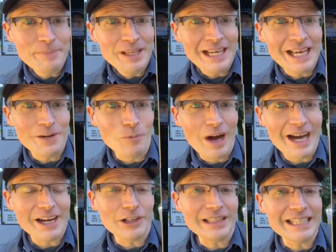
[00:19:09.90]
in
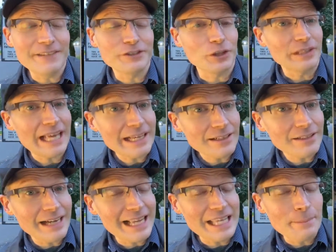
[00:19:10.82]
why our leaves are
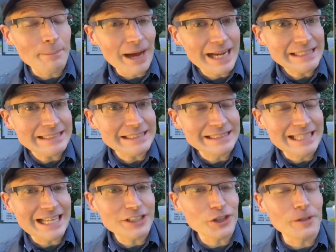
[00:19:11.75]
later and they might
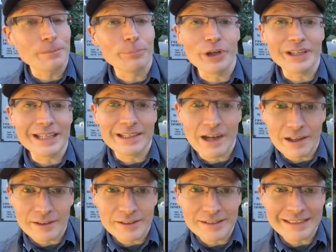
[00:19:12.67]
not turn brilliant
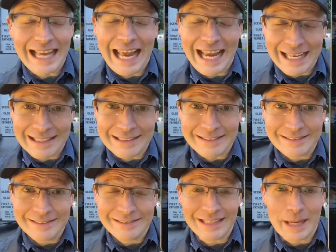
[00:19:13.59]
colors and
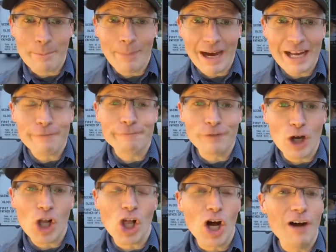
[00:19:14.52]
they might
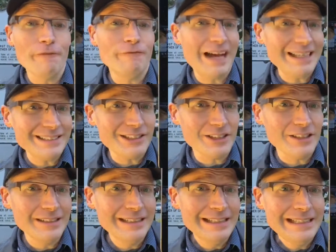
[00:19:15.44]
fall off
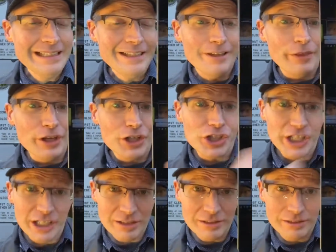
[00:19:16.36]
faster this
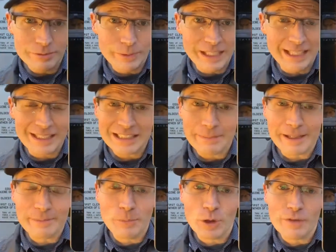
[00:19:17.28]
year. We can
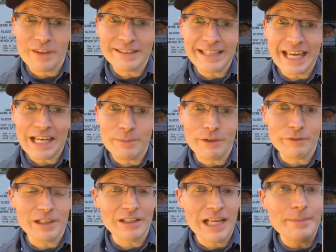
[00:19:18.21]
expect more of the same if
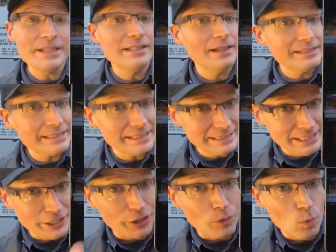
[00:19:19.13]
the climate does
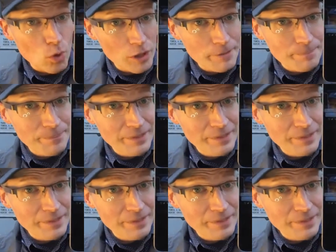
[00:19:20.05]
continue to warm.